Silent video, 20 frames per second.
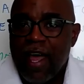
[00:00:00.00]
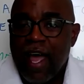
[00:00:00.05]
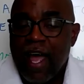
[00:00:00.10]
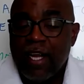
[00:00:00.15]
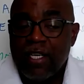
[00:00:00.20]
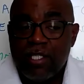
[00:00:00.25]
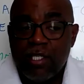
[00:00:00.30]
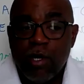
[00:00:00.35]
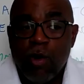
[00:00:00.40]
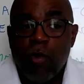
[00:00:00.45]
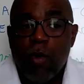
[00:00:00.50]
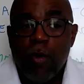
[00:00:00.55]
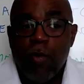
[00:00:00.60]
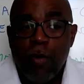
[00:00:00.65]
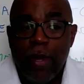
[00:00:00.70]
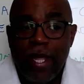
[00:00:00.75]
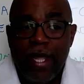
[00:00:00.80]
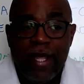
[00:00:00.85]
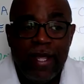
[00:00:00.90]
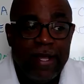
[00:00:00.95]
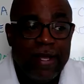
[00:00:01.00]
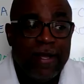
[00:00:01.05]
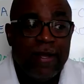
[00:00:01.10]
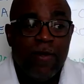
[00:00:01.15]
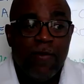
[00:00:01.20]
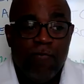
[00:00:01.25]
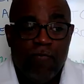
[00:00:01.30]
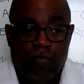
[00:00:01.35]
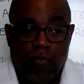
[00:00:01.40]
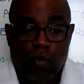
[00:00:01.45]
and so when we
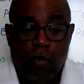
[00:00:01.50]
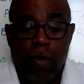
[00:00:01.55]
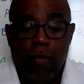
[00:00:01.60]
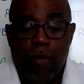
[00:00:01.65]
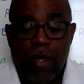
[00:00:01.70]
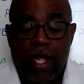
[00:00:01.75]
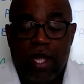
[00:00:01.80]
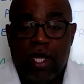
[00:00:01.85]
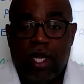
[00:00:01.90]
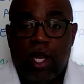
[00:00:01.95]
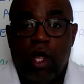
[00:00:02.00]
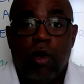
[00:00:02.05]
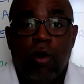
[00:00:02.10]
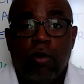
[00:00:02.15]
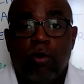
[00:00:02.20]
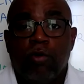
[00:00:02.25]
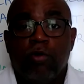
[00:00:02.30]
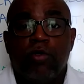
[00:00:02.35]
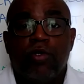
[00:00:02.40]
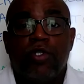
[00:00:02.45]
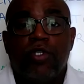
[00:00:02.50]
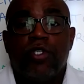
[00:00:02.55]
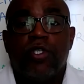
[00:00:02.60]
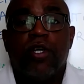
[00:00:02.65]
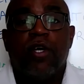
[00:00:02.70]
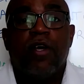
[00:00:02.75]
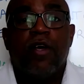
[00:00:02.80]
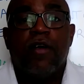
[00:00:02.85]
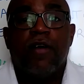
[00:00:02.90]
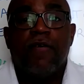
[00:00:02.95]
when we close